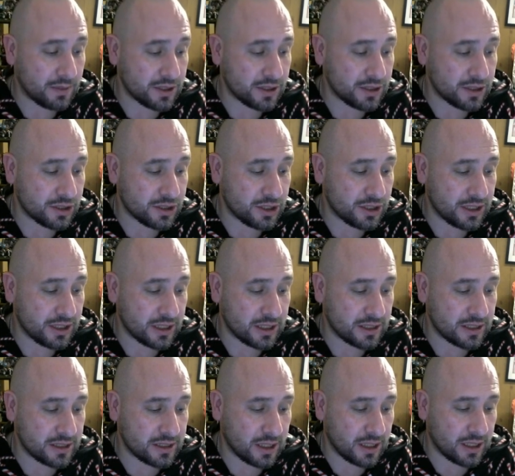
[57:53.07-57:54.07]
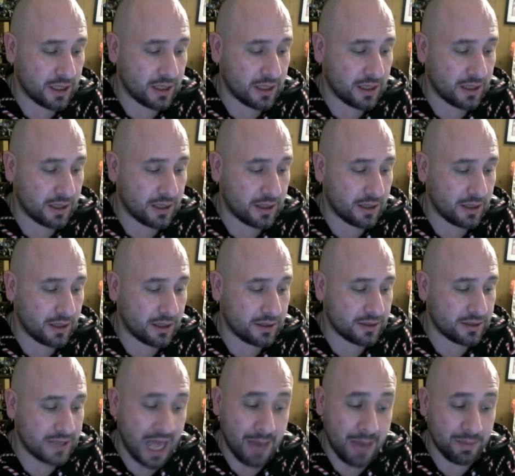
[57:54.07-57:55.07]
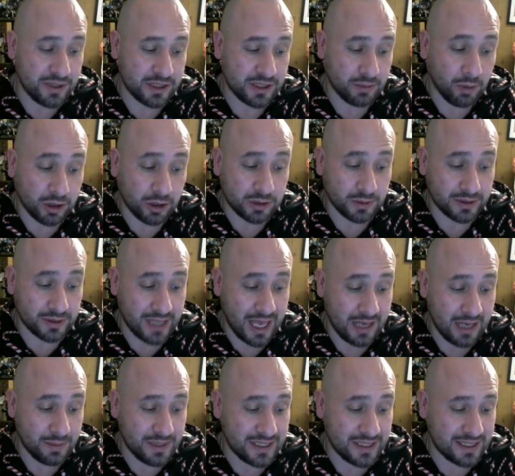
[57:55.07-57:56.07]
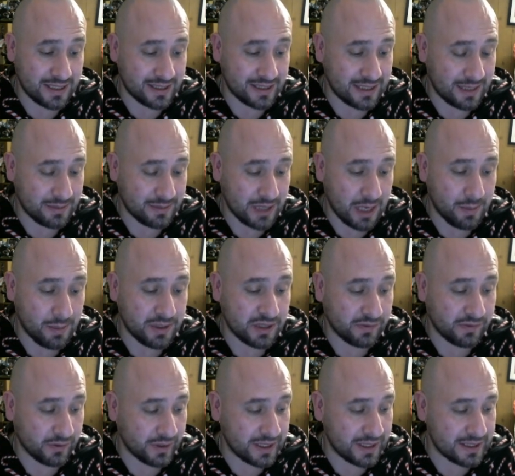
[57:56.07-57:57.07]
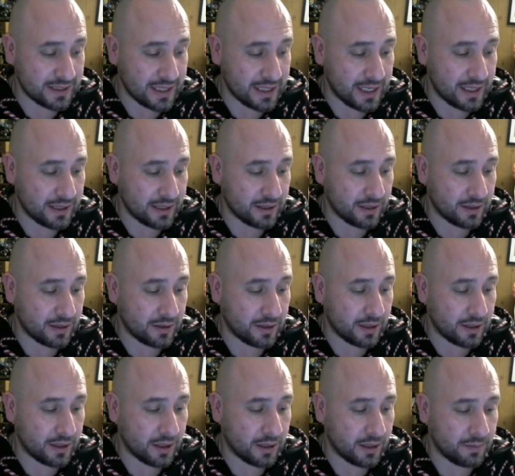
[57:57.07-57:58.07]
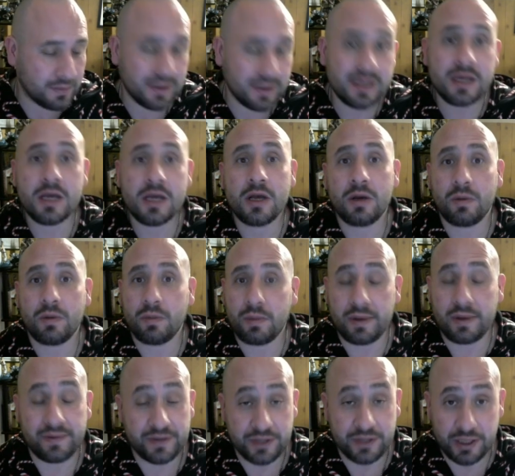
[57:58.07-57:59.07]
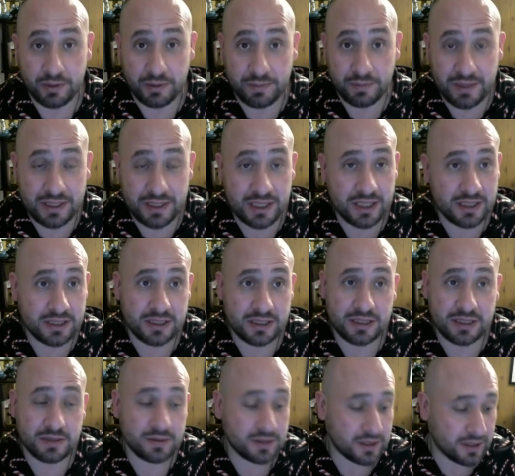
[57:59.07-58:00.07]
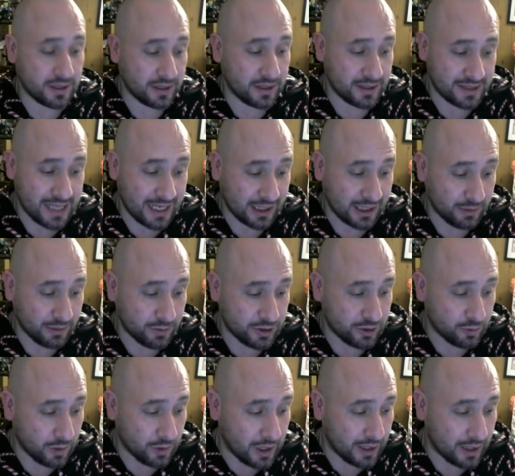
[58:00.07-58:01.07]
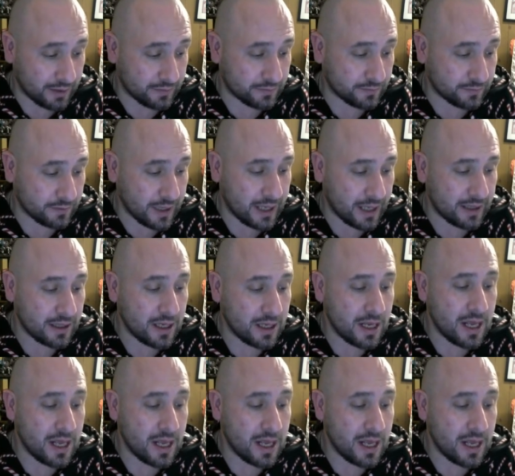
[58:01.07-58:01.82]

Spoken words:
She does damage to multiple enemies at the same time, which I've already said. If you're dealing with minions, it's exactly what you want, right?